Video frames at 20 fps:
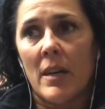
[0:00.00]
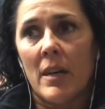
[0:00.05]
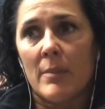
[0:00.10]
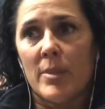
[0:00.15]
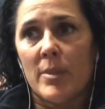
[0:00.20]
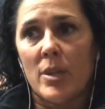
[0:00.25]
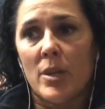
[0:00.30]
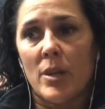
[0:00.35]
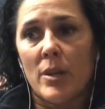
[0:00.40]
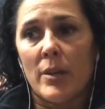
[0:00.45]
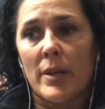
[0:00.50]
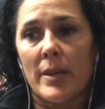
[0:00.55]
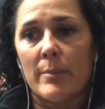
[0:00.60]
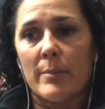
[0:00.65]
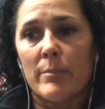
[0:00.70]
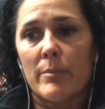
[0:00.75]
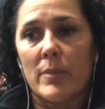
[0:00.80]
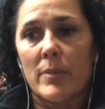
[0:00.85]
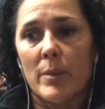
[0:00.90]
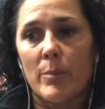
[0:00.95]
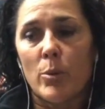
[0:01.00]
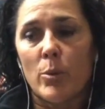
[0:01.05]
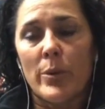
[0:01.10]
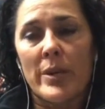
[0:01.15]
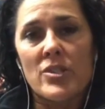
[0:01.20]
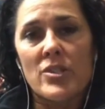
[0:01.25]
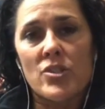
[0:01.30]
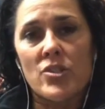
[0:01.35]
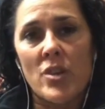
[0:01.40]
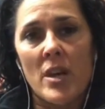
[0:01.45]
you know, I'm always
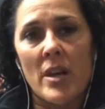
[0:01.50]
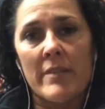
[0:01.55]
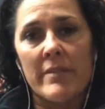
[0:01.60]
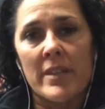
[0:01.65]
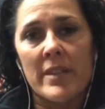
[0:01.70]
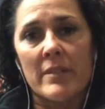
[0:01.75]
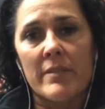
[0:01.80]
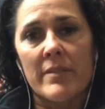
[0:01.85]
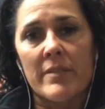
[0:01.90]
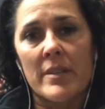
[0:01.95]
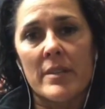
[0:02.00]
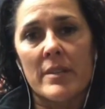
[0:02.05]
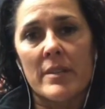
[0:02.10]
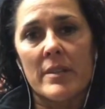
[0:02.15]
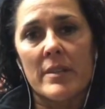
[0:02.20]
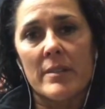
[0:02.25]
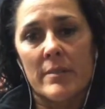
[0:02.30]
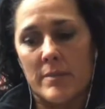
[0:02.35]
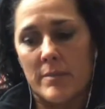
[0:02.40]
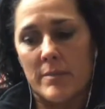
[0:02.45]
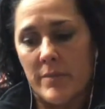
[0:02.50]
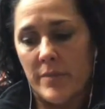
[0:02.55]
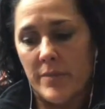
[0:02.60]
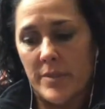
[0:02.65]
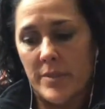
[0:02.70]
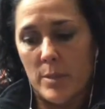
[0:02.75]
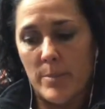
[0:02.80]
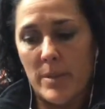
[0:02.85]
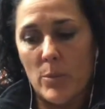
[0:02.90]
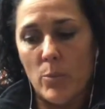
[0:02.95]
striving to
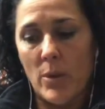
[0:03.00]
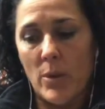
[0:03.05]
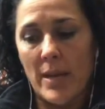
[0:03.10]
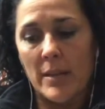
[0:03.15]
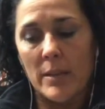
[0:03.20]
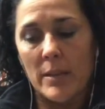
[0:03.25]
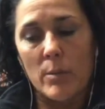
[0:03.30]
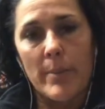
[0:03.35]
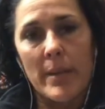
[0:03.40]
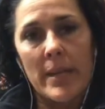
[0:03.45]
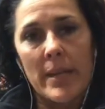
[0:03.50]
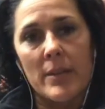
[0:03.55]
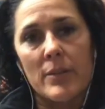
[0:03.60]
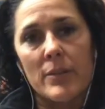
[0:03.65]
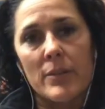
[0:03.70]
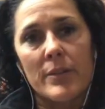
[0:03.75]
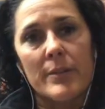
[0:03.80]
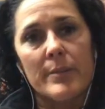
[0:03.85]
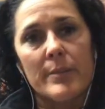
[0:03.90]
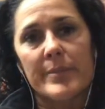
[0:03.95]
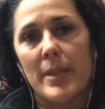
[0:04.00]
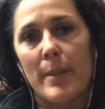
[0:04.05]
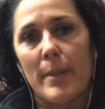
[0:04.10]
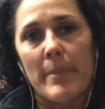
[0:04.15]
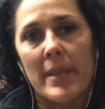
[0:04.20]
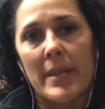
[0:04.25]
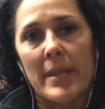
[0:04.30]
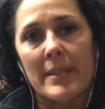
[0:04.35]
be well or better or something.